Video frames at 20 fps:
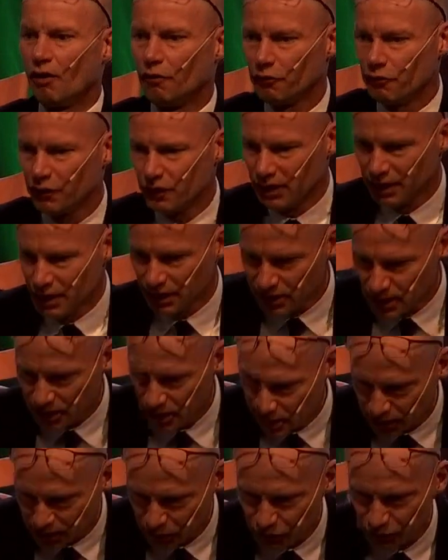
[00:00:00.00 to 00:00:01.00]
and
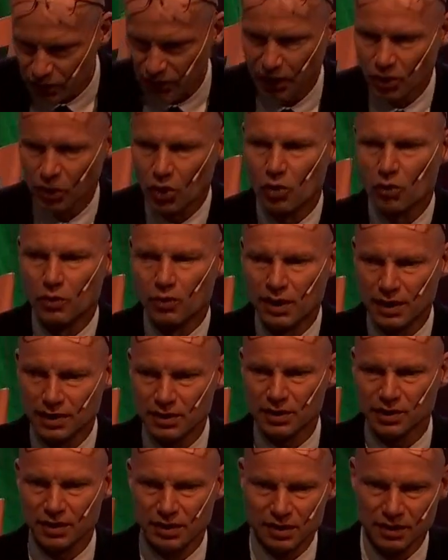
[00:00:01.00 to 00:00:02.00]
coalitions that
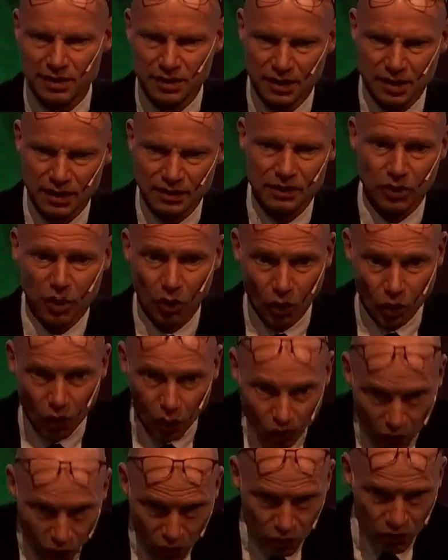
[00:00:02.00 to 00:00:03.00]
own,
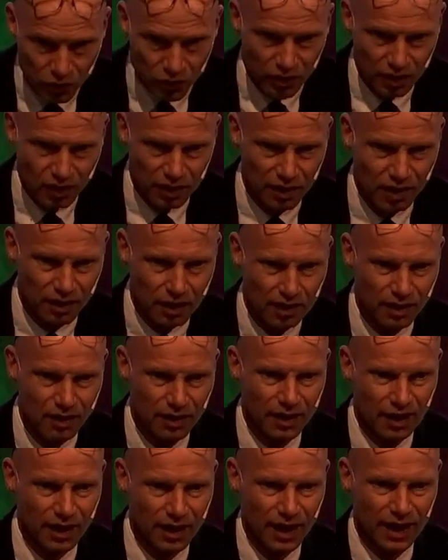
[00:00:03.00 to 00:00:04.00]
eh, that
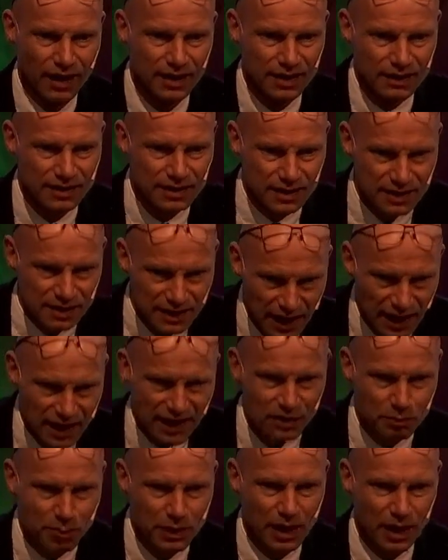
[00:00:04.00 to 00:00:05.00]
stand behind what they
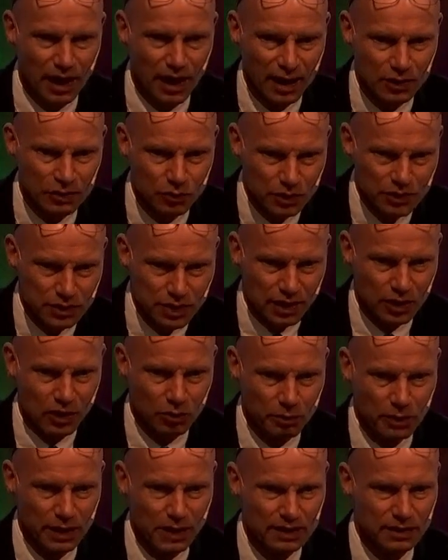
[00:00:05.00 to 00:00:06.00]
commit,
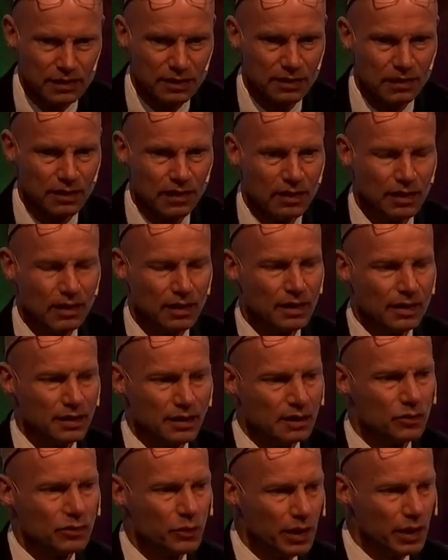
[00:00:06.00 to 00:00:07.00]
that we can bring to
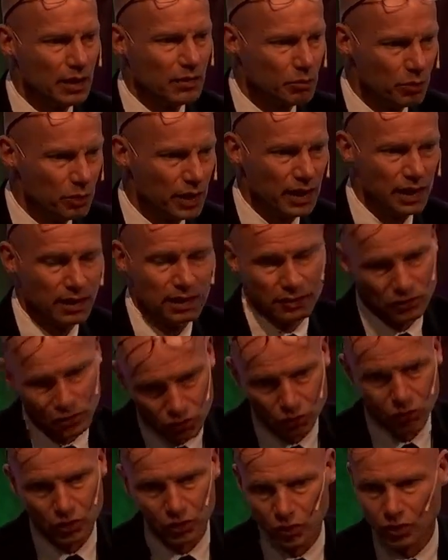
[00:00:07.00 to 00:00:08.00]
New York,
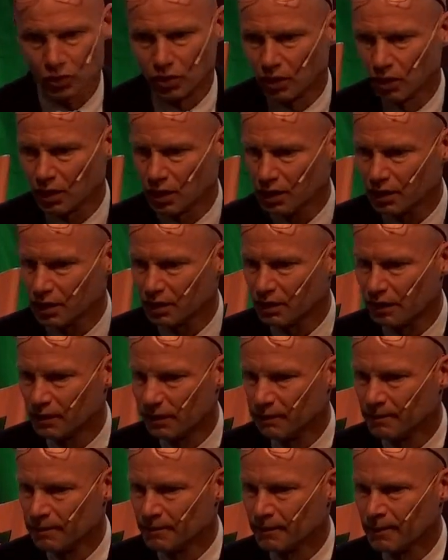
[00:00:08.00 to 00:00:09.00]
and then from New
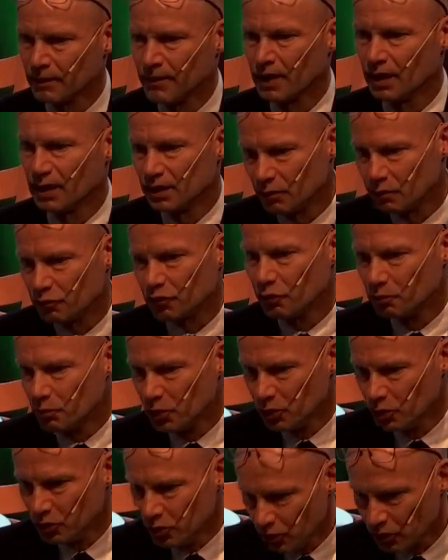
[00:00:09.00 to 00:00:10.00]
York back to the
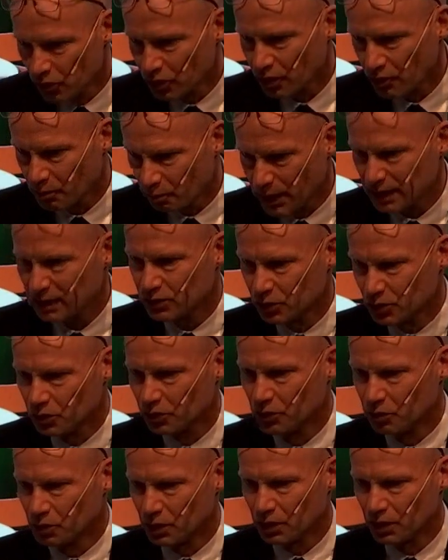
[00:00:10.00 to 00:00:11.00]
world, then
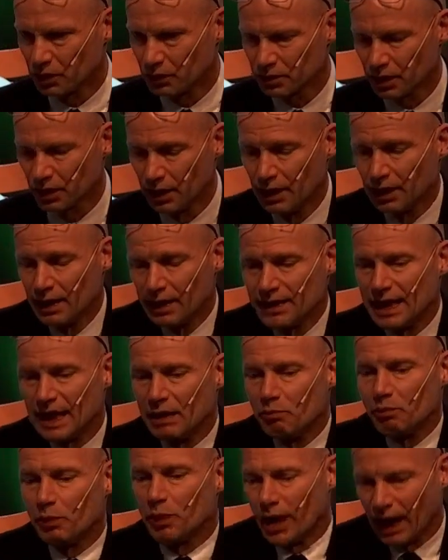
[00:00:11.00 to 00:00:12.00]
perhaps
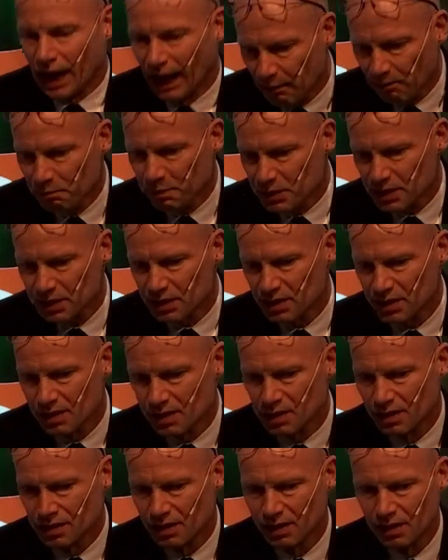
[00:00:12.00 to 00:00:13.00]

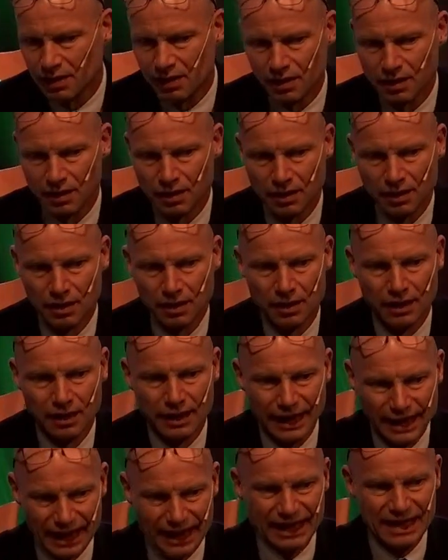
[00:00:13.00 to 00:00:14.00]
in that
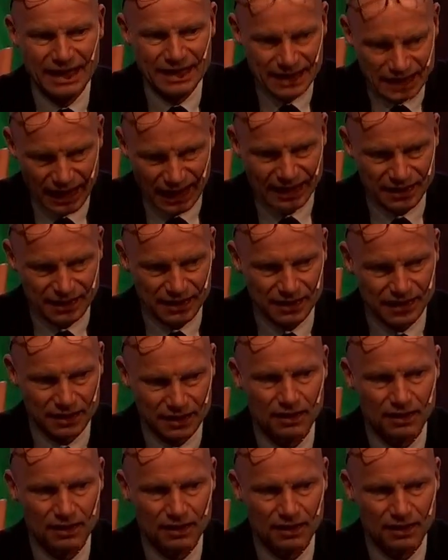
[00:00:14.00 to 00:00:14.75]
water